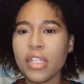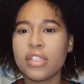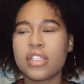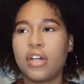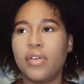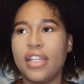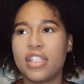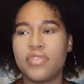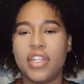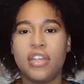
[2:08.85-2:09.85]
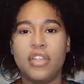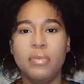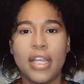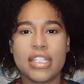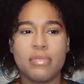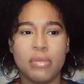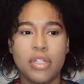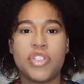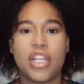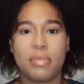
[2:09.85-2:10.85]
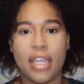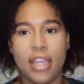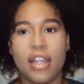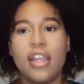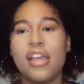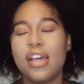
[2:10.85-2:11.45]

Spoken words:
So in this video you might see me blow drying my hair.